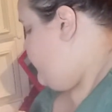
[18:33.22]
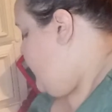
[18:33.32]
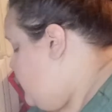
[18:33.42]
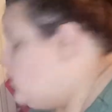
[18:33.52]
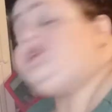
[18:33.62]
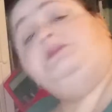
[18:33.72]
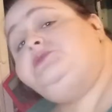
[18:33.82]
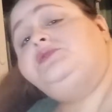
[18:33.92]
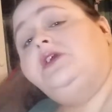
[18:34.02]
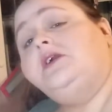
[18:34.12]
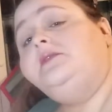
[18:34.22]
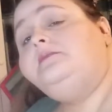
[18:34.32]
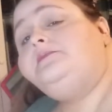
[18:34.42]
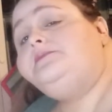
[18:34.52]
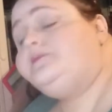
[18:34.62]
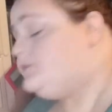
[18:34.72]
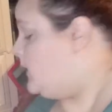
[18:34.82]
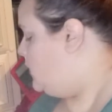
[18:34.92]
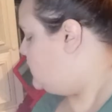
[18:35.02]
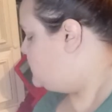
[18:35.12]
Christmas was good.
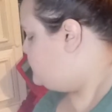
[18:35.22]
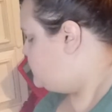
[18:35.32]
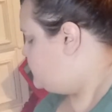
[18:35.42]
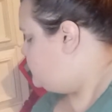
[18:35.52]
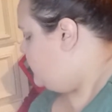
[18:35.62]
Christmas was real